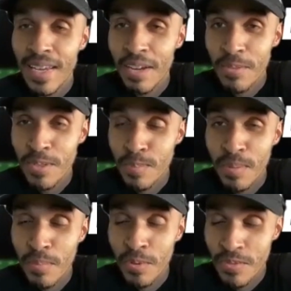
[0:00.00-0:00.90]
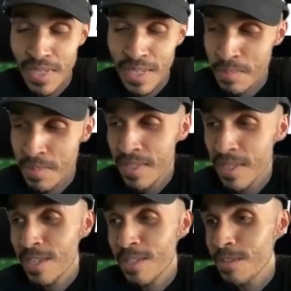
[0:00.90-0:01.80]
like and respect both teams.
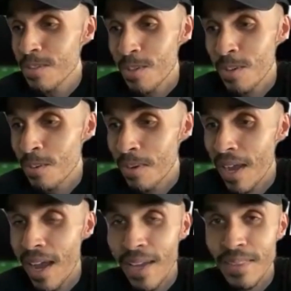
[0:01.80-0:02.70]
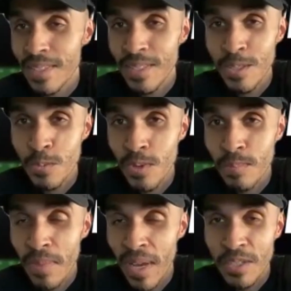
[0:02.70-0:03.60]
So this is
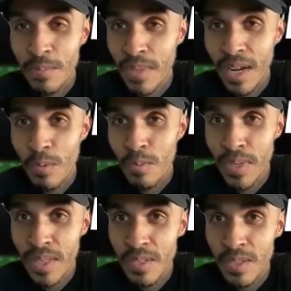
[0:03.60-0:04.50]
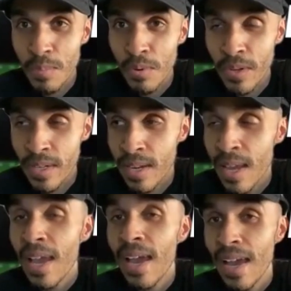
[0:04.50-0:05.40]
one matchup that I won't be disappointed.
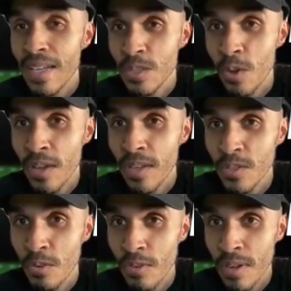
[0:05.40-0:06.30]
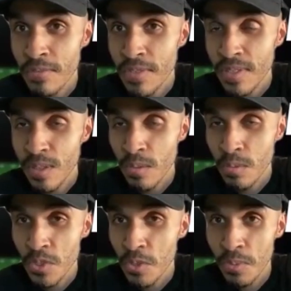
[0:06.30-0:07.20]
As long as the refs, they
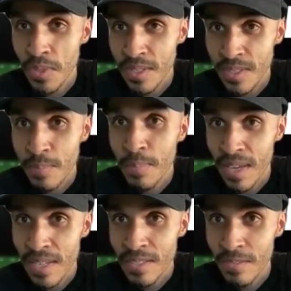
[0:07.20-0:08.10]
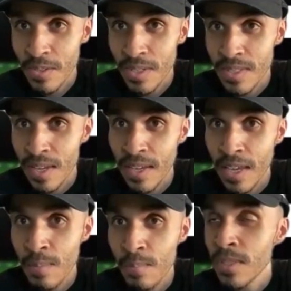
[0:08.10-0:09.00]
don't screw things up in case there's a tie
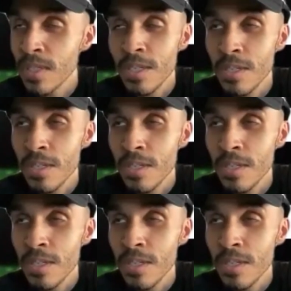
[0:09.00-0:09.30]
game.